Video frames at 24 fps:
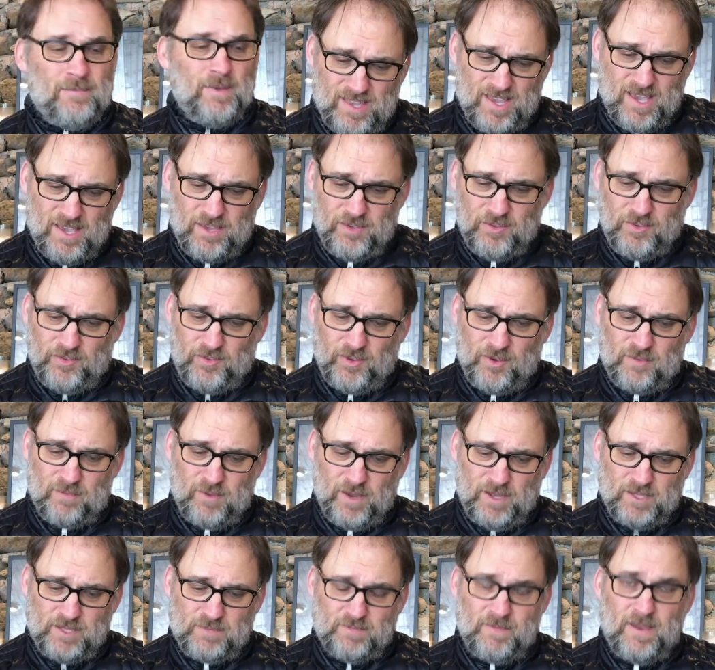Thank you so
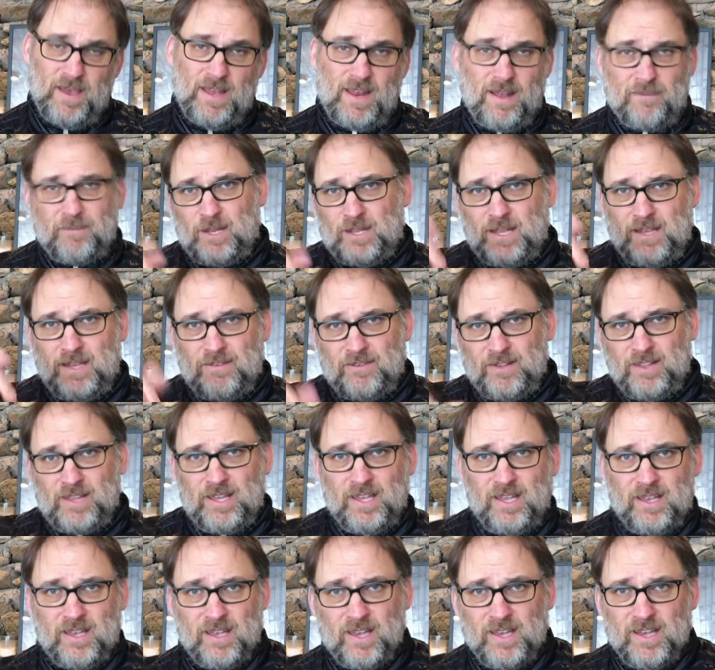much, man. I'm going to leave a
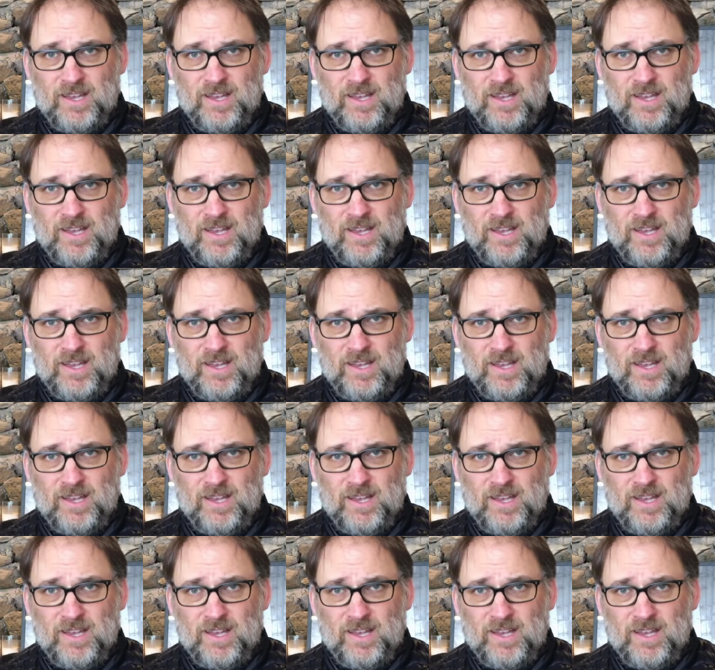link